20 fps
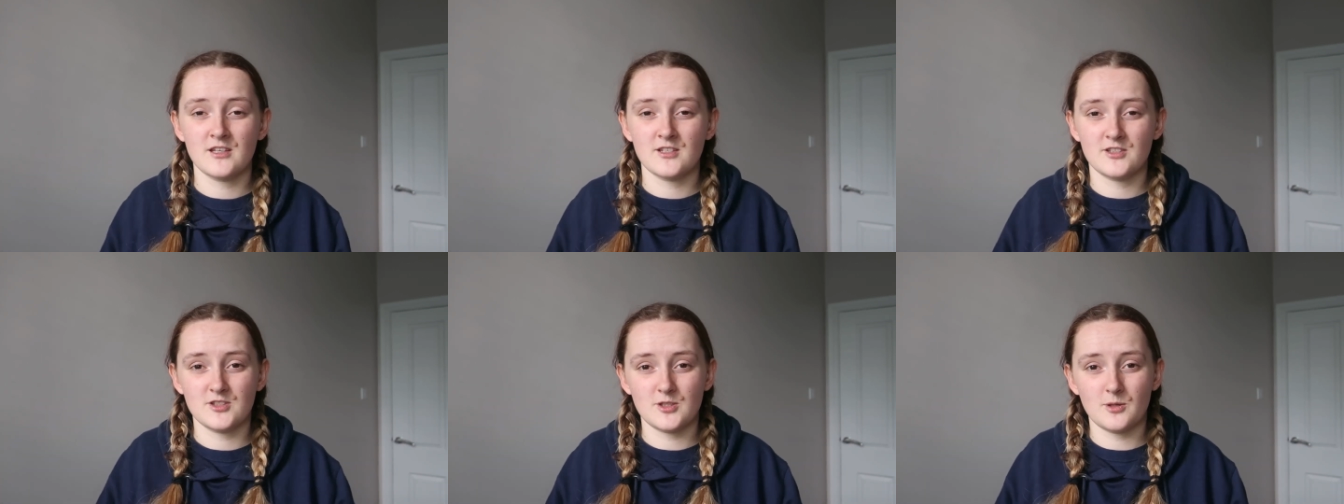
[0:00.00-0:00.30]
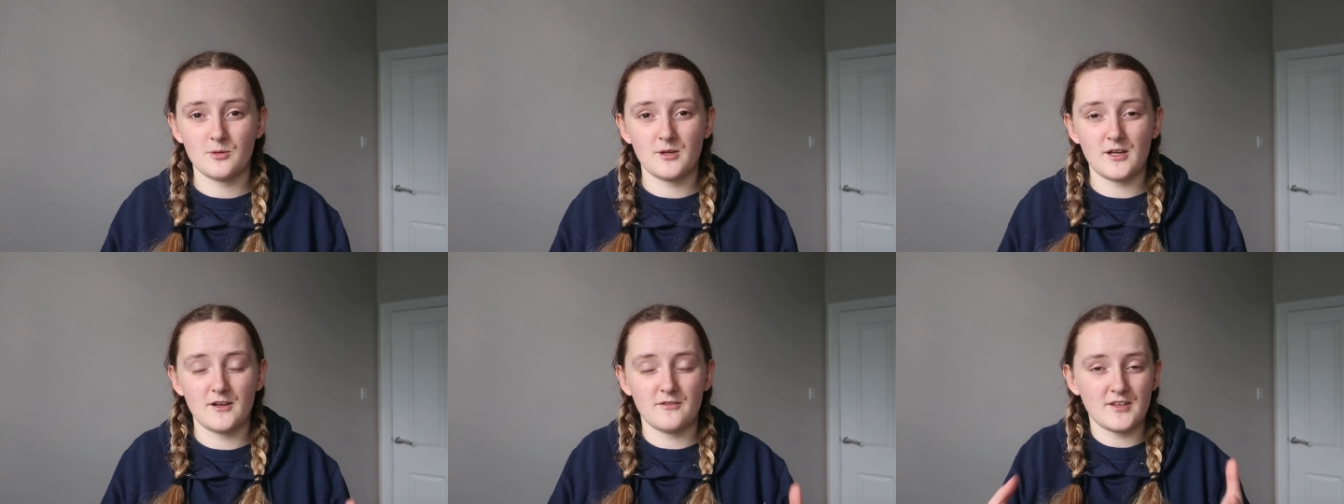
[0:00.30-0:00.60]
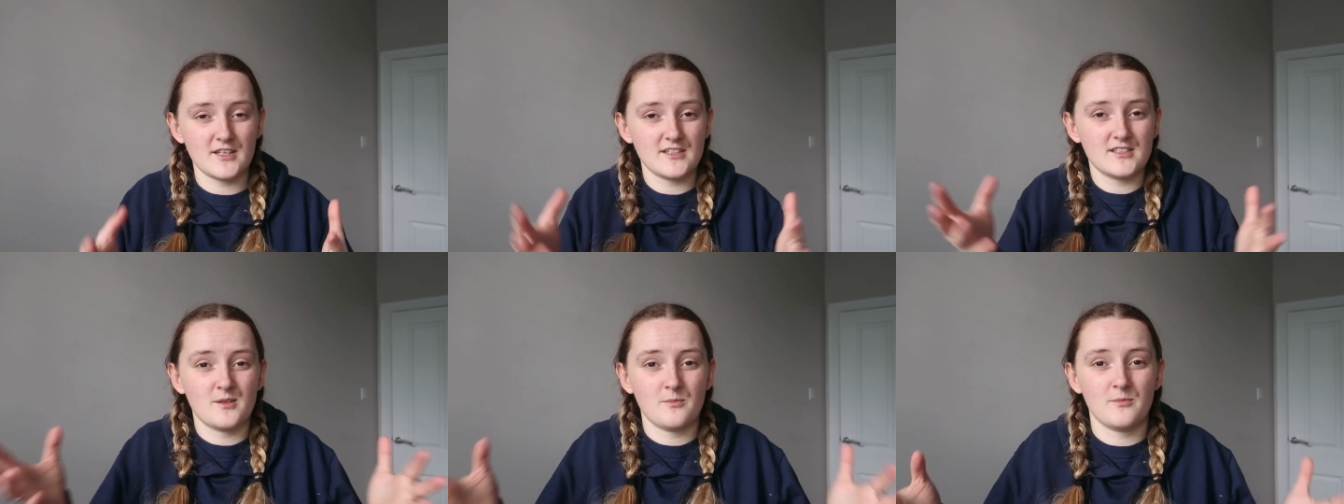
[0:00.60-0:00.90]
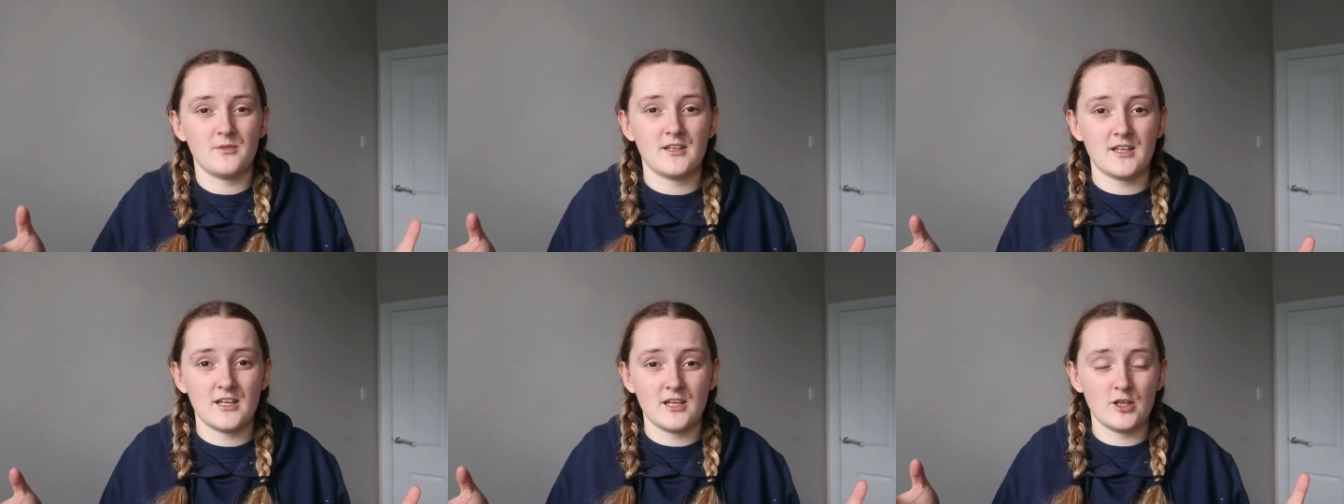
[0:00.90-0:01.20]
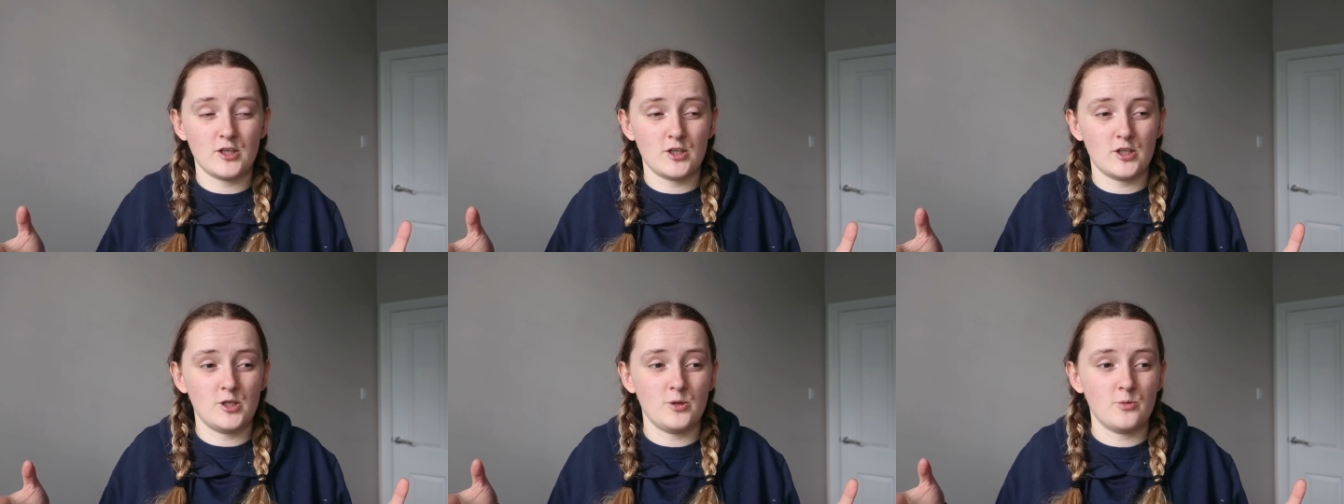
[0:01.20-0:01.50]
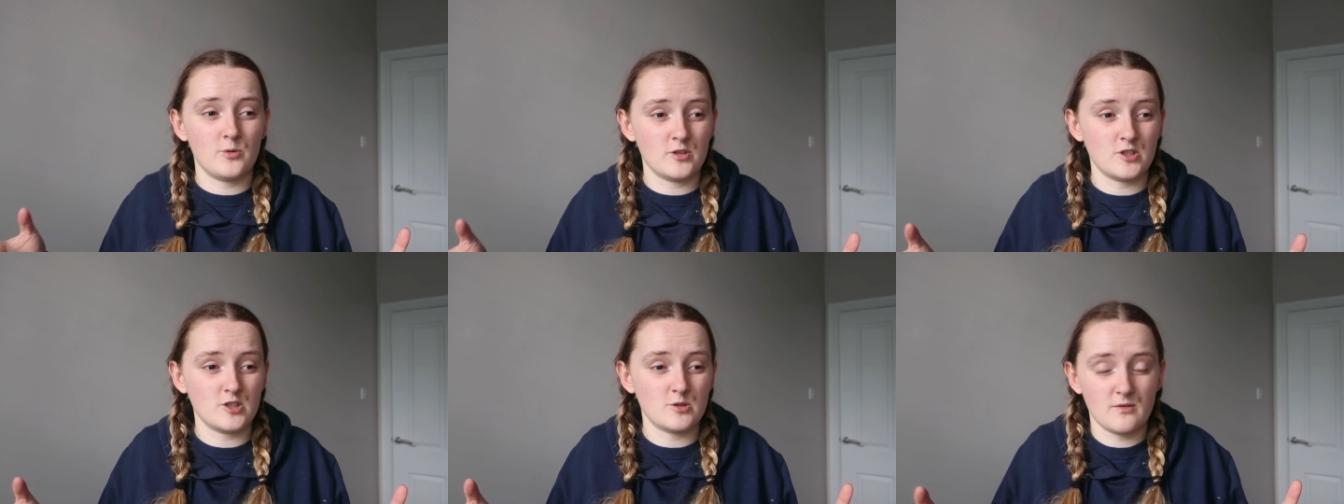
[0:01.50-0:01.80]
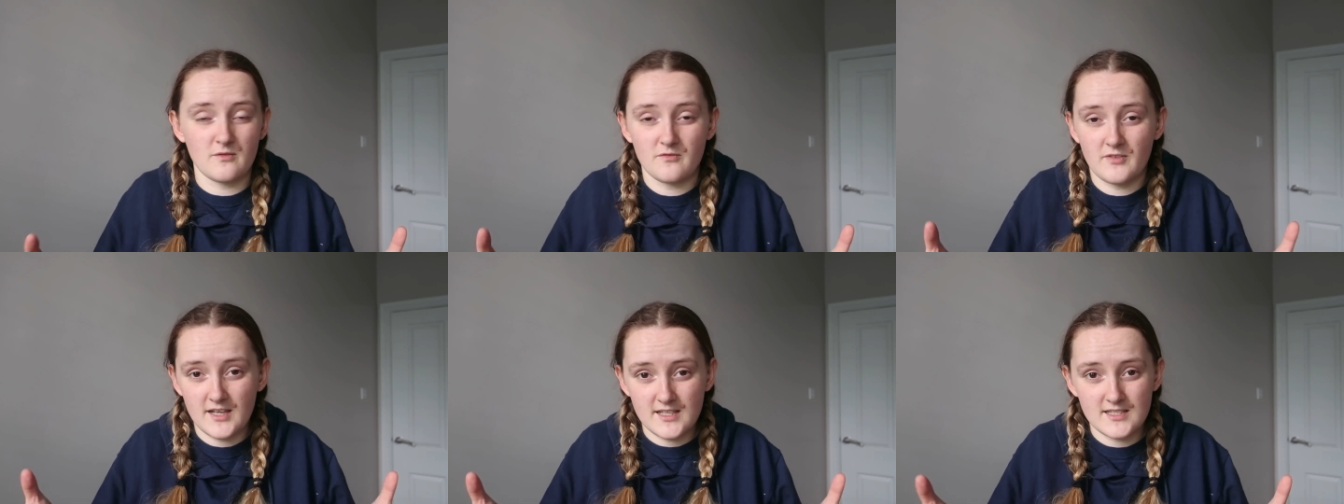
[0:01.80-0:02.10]
So if that's something you want to
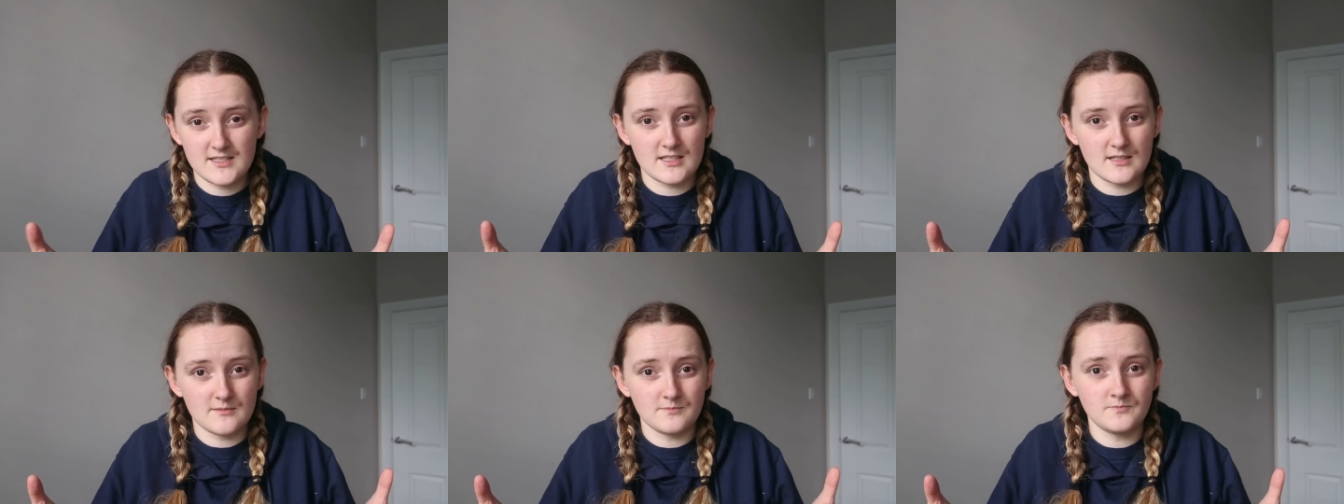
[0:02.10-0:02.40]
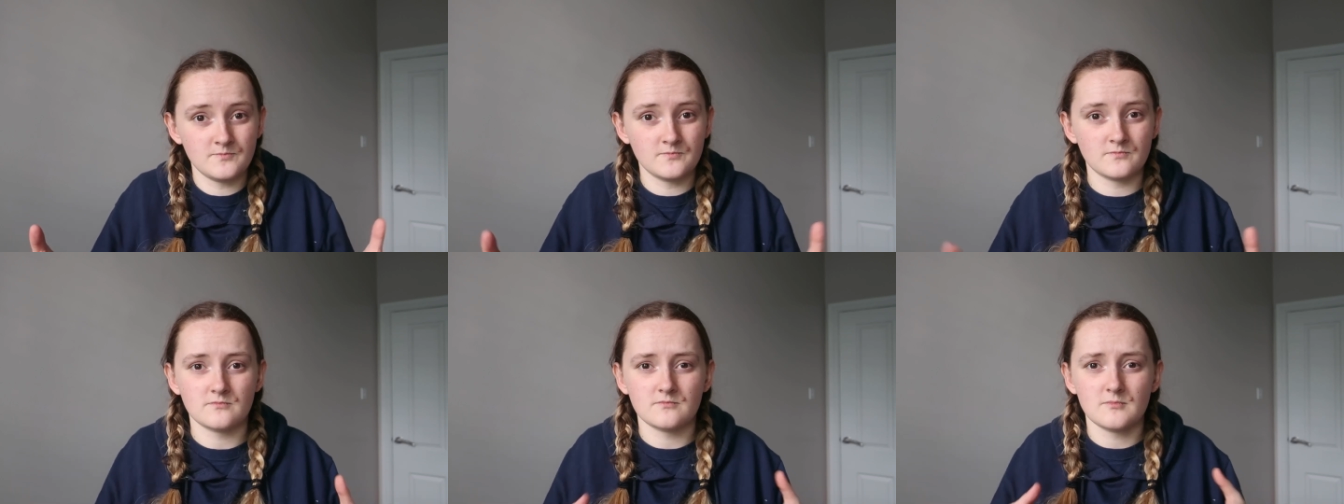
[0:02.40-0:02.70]
invest in,